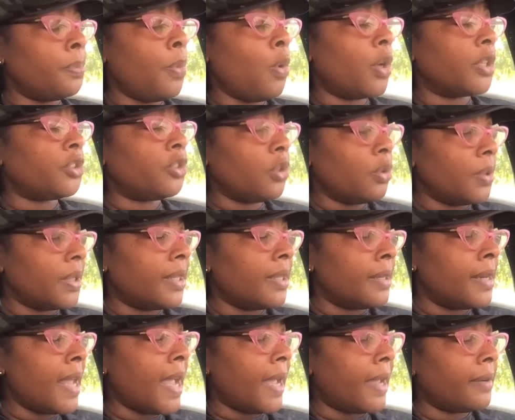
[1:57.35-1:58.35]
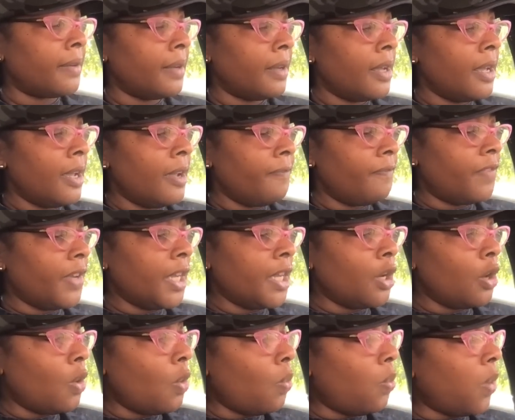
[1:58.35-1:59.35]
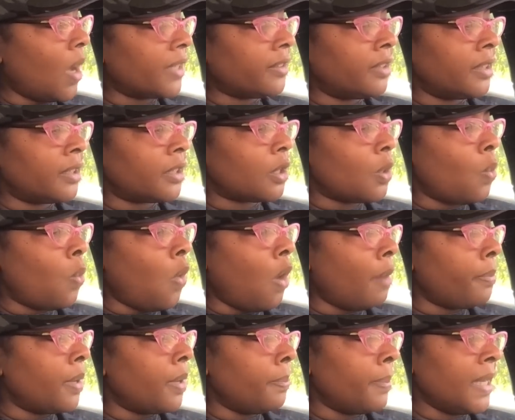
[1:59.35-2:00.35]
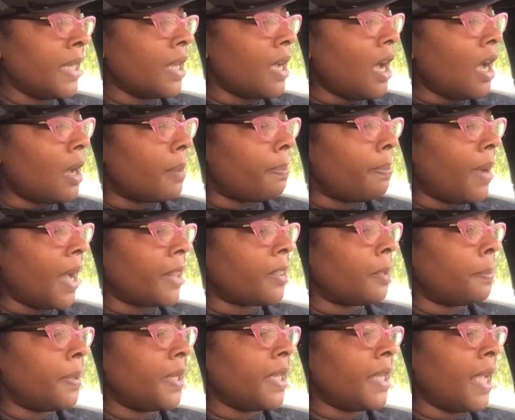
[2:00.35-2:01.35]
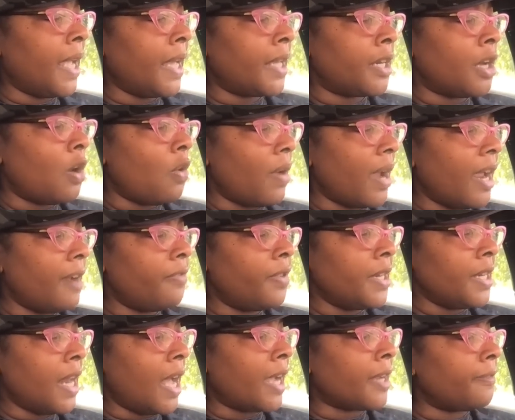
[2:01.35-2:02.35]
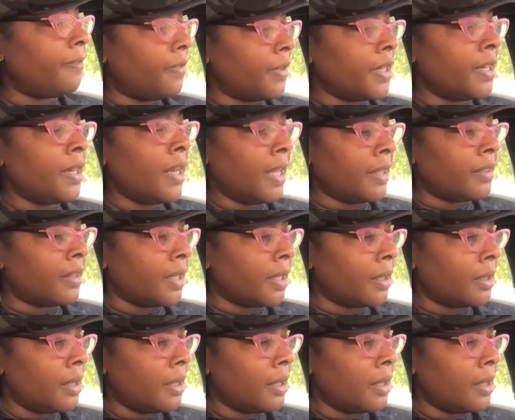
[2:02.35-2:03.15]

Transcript: more to it than that. Phil wasn't warming me up by the piano every night for nothing.